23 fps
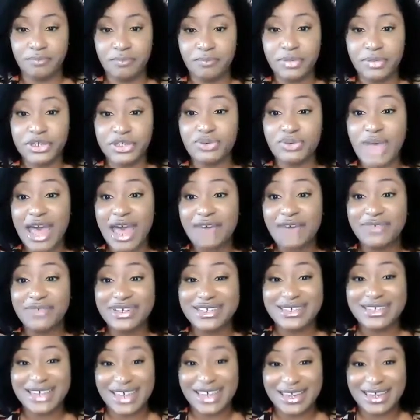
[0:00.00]
but you
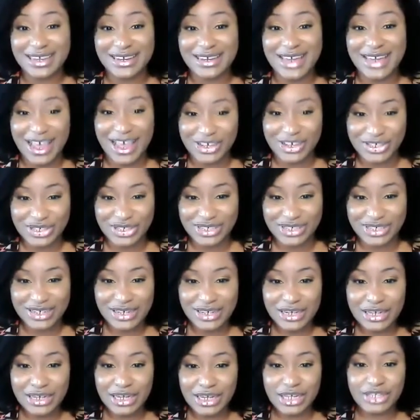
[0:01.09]
haven't taken action.
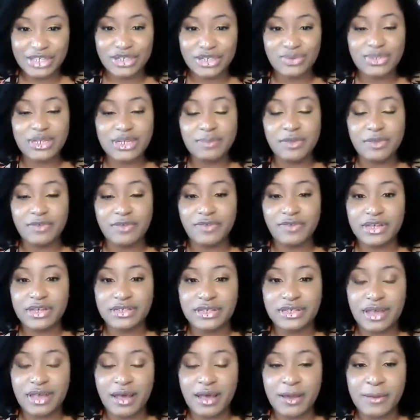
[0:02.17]
And so some of us,